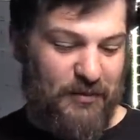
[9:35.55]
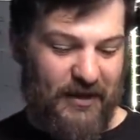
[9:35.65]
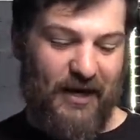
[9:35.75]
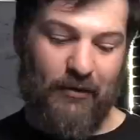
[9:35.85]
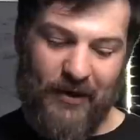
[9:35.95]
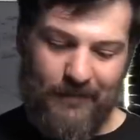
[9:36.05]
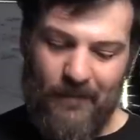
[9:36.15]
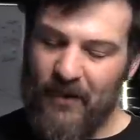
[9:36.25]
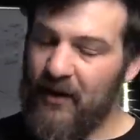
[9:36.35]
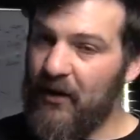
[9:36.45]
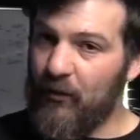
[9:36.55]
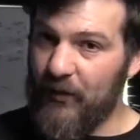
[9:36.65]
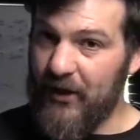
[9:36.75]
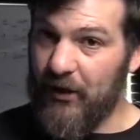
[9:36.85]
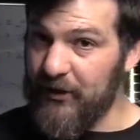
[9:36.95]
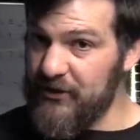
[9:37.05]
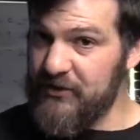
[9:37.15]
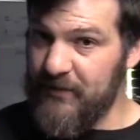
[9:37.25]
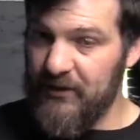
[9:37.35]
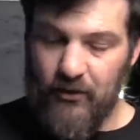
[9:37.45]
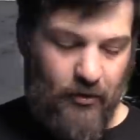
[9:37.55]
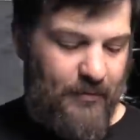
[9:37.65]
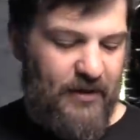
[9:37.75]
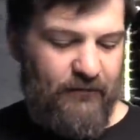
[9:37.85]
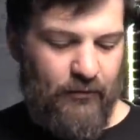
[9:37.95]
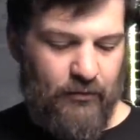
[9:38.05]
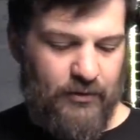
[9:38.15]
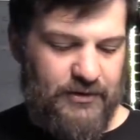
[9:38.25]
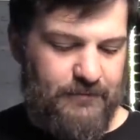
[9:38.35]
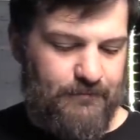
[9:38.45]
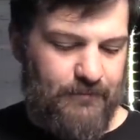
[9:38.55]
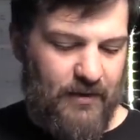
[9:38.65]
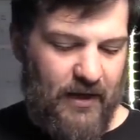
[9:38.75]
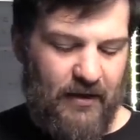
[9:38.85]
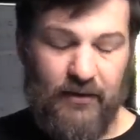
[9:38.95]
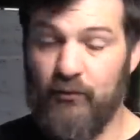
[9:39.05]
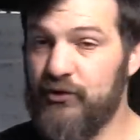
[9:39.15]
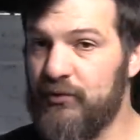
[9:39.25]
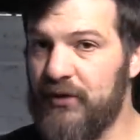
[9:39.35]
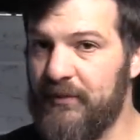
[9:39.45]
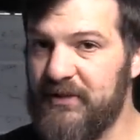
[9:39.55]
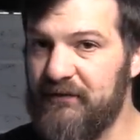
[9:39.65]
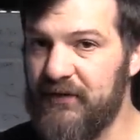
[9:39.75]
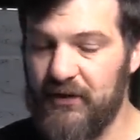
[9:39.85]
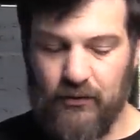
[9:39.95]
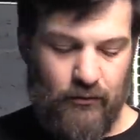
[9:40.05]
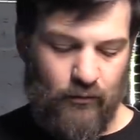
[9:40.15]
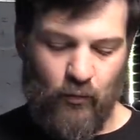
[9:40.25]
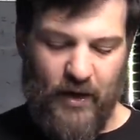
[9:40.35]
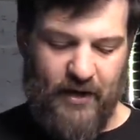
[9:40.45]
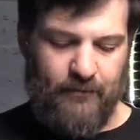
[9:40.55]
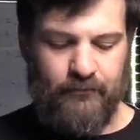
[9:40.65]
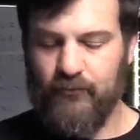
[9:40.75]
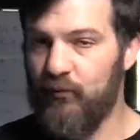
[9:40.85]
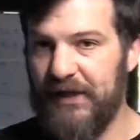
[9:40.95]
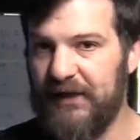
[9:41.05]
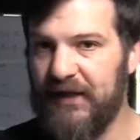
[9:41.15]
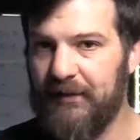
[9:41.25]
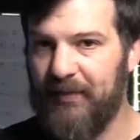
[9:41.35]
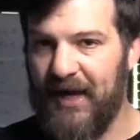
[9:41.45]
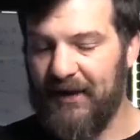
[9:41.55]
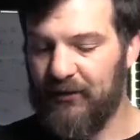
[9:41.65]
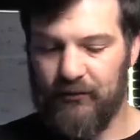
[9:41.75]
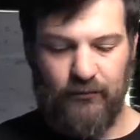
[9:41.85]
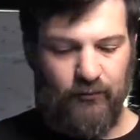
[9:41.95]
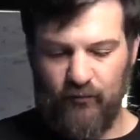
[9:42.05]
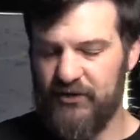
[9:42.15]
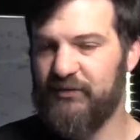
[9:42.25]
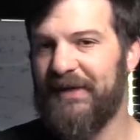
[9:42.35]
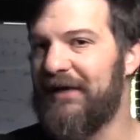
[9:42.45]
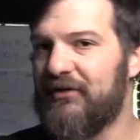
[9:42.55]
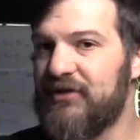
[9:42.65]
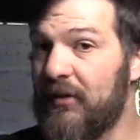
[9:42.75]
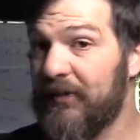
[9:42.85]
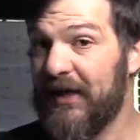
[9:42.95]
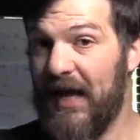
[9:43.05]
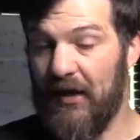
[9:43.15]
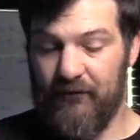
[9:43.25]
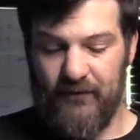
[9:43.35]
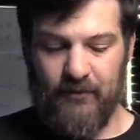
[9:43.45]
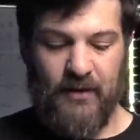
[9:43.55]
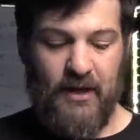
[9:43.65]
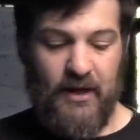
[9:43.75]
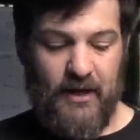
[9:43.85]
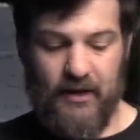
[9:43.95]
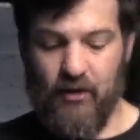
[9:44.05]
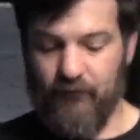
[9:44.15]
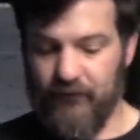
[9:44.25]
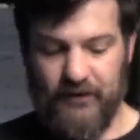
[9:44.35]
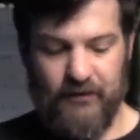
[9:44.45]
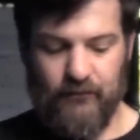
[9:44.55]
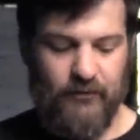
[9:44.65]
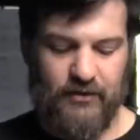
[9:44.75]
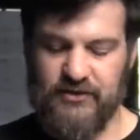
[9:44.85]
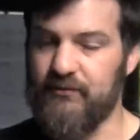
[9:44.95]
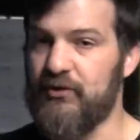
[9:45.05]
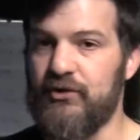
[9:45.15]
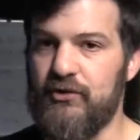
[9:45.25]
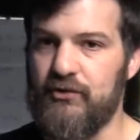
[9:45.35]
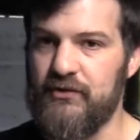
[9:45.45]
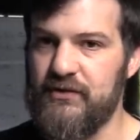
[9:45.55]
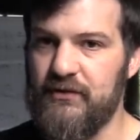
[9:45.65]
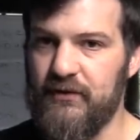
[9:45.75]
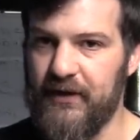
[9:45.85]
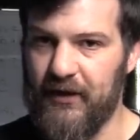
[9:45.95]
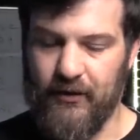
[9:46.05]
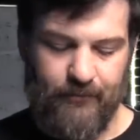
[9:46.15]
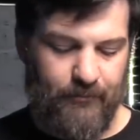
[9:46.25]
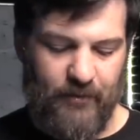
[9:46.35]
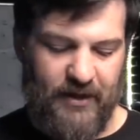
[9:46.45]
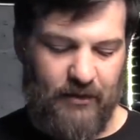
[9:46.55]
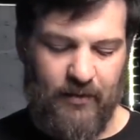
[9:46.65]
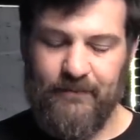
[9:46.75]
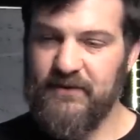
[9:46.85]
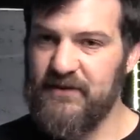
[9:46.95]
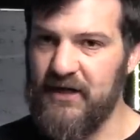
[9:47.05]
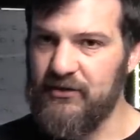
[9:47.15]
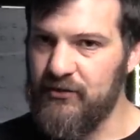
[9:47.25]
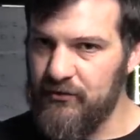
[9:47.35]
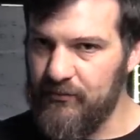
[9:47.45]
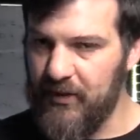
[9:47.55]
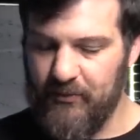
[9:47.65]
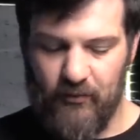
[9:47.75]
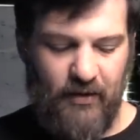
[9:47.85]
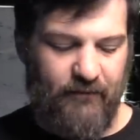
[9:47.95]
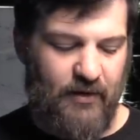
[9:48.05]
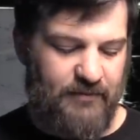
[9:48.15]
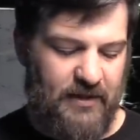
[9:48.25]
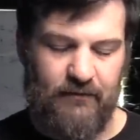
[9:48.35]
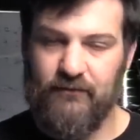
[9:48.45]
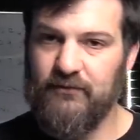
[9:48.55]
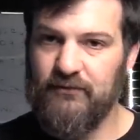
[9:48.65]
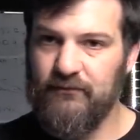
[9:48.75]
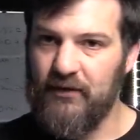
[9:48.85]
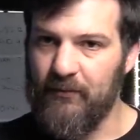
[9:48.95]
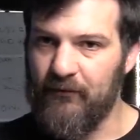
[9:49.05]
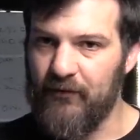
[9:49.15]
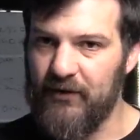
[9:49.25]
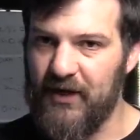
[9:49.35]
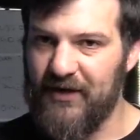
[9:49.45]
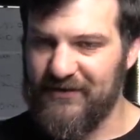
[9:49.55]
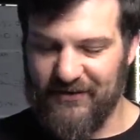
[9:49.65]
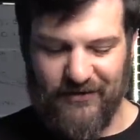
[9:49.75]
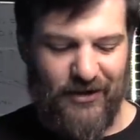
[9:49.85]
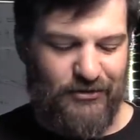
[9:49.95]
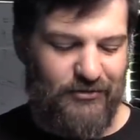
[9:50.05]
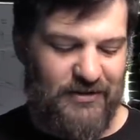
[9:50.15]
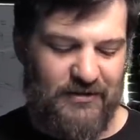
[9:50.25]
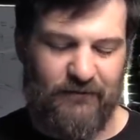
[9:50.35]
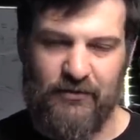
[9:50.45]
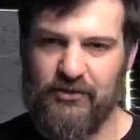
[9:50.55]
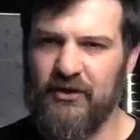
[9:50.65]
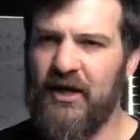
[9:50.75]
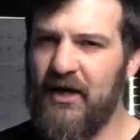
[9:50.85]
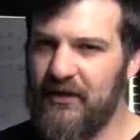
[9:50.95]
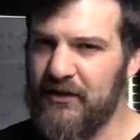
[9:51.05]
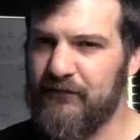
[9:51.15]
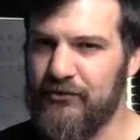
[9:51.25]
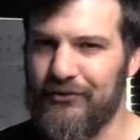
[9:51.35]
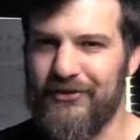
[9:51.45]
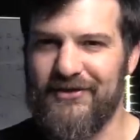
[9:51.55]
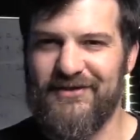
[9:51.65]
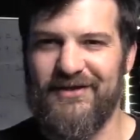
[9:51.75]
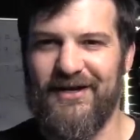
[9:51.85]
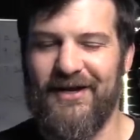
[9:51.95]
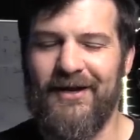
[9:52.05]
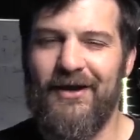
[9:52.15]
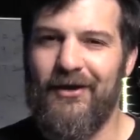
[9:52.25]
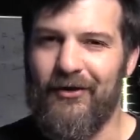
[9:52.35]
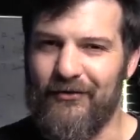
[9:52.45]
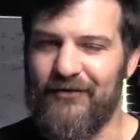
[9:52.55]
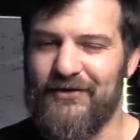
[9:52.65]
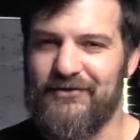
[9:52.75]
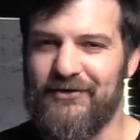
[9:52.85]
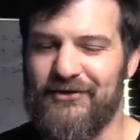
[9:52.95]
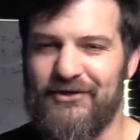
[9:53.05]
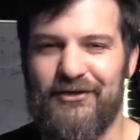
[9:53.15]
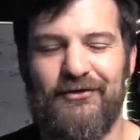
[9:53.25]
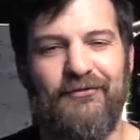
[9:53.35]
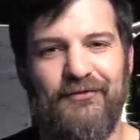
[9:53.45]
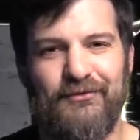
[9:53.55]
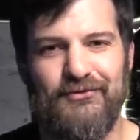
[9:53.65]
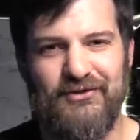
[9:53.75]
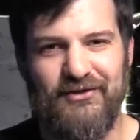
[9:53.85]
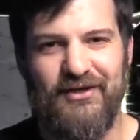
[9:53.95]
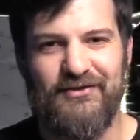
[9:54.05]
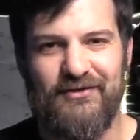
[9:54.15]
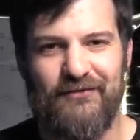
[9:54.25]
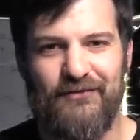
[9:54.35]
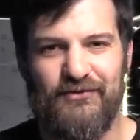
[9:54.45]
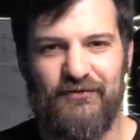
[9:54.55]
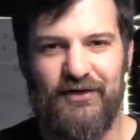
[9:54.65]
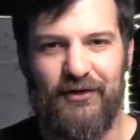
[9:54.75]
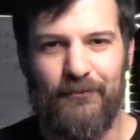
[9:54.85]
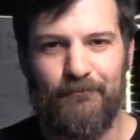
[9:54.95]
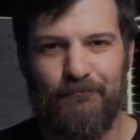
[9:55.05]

But anyway, we are going to submit an RMA to Volquartsen, and then we'll do an update video when we get it back, or once we hear something out of them, and hopefully there's some good news there. But anyway, stay tuned. Maybe we'll have an update coming for you guys in the not too distant future. Thanks for joining us today on the VSO Gun Channel. Hopefully we'll see you guys on a future video.